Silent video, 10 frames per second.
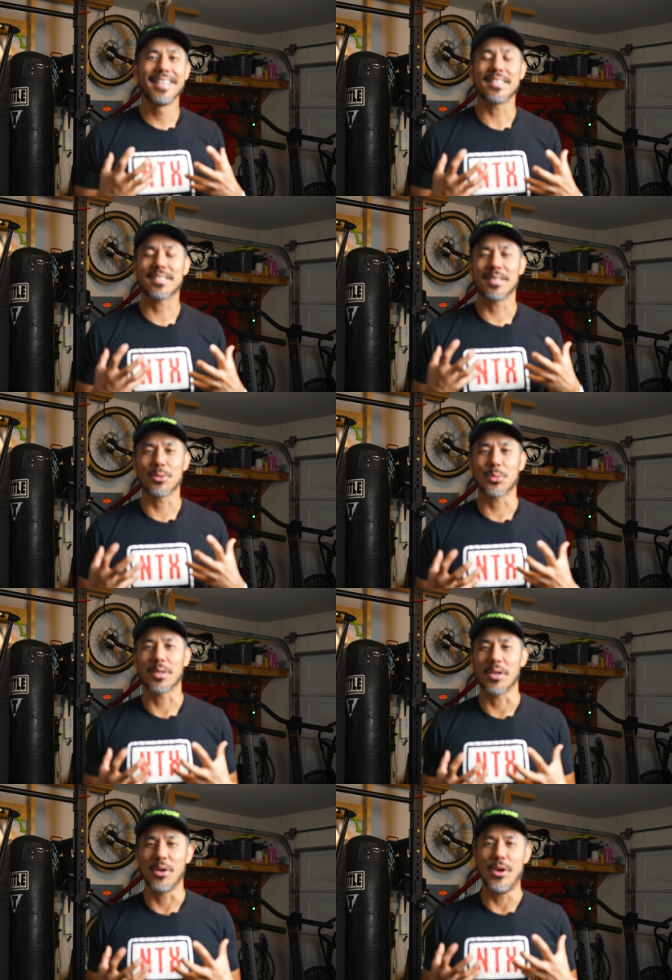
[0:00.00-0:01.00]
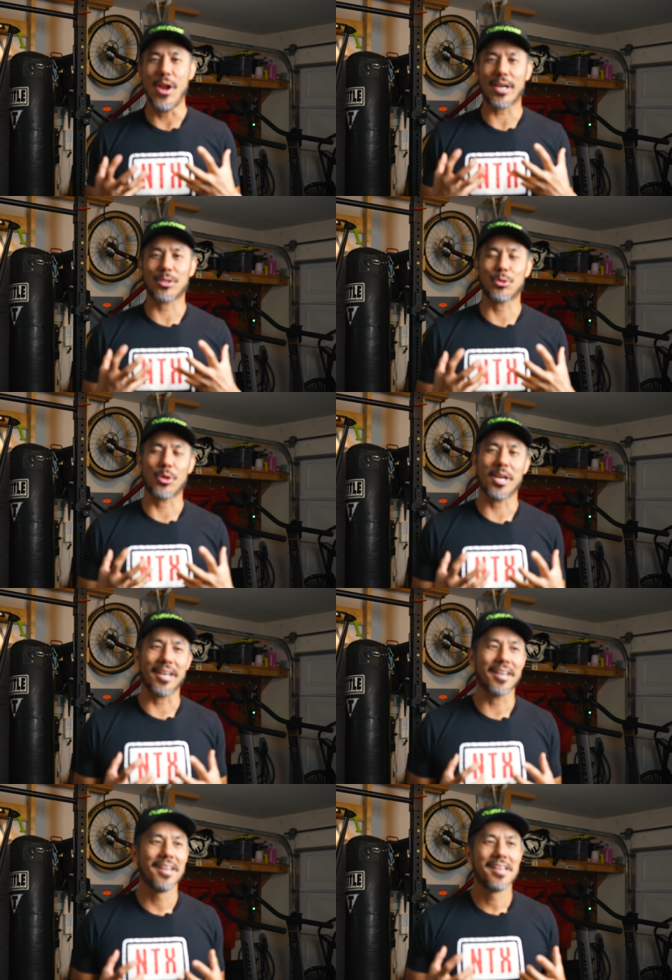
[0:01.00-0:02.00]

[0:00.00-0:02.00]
That sounds weird, neck training.